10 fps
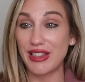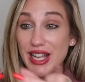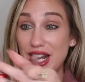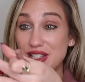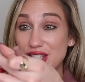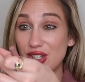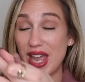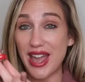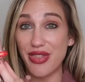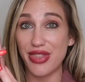Like I still
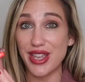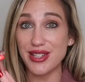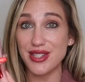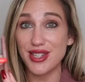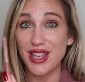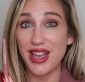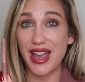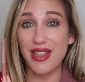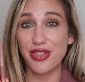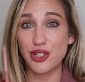had this,
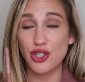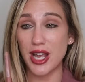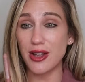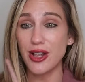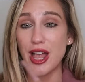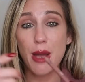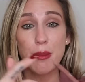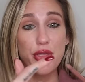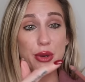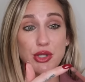I had the shell,
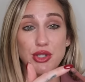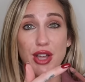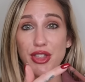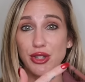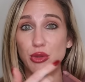but there was nothing.